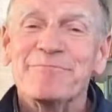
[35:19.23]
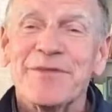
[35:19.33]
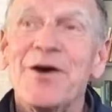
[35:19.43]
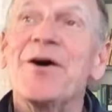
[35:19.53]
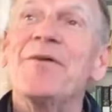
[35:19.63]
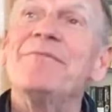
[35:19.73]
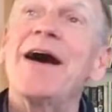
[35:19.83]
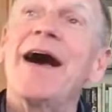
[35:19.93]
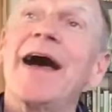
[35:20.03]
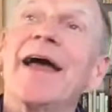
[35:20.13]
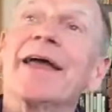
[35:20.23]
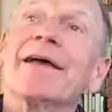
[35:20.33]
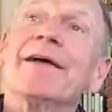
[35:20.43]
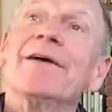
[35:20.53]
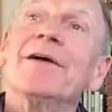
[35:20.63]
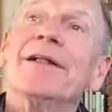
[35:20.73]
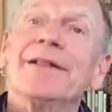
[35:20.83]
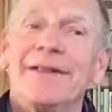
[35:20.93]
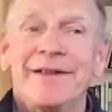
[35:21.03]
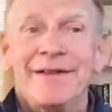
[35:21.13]
Oh, my.
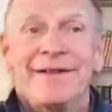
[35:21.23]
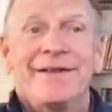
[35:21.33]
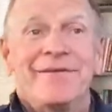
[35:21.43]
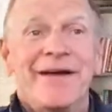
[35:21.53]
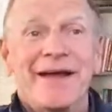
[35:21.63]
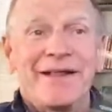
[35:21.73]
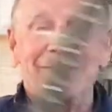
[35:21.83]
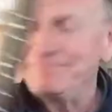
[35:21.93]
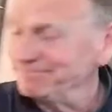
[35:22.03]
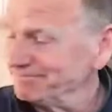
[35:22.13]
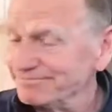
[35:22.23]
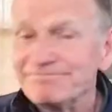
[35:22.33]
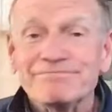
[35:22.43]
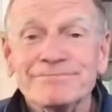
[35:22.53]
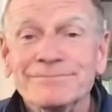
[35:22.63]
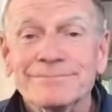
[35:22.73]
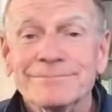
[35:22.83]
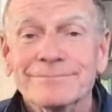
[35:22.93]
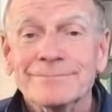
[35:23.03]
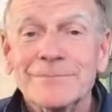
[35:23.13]
Well,
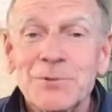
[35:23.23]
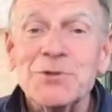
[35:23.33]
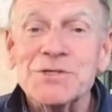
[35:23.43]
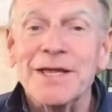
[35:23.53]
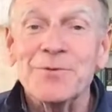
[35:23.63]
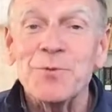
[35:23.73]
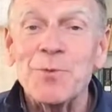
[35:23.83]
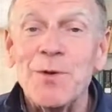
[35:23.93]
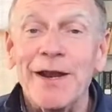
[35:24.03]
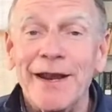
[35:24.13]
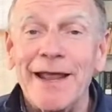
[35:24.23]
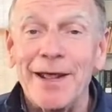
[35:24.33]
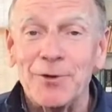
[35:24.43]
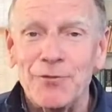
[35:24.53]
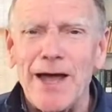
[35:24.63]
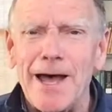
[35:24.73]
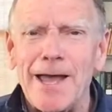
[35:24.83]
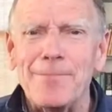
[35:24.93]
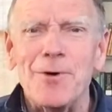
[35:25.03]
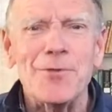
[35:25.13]
it looks like we're running out of
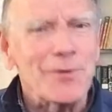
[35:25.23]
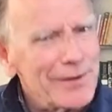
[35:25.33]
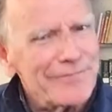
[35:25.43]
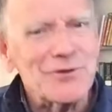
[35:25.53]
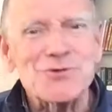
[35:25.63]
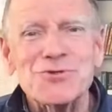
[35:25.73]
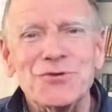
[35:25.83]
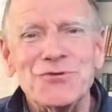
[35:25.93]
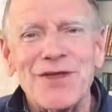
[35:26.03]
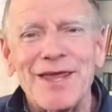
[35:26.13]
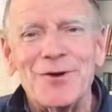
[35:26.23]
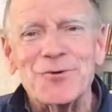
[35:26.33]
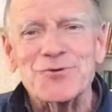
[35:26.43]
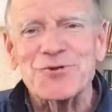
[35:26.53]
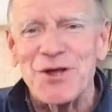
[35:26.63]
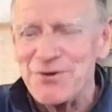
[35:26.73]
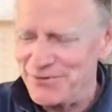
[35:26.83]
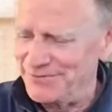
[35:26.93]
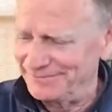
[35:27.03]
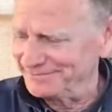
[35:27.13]
time on the Livingston Taylor Show.
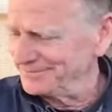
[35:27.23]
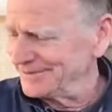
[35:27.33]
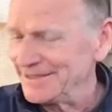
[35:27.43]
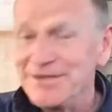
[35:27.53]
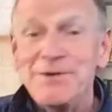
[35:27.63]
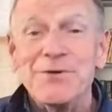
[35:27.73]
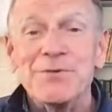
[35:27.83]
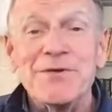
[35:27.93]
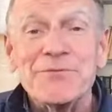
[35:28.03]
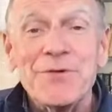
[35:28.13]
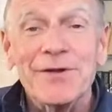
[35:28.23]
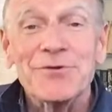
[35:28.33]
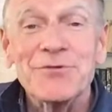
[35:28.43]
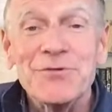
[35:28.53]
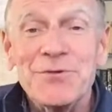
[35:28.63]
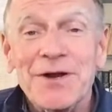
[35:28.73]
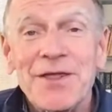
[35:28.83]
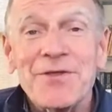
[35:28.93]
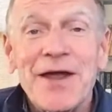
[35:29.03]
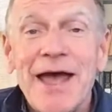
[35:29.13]
We've crunched through
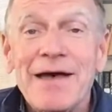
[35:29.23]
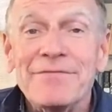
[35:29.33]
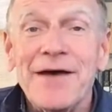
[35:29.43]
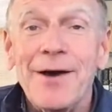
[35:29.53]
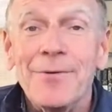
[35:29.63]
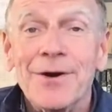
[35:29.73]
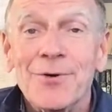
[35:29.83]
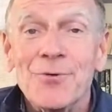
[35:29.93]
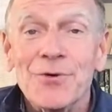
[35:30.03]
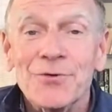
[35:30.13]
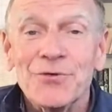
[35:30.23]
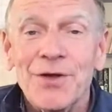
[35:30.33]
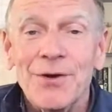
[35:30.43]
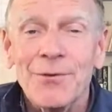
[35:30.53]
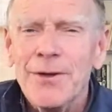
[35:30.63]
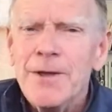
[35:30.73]
another half hour or so.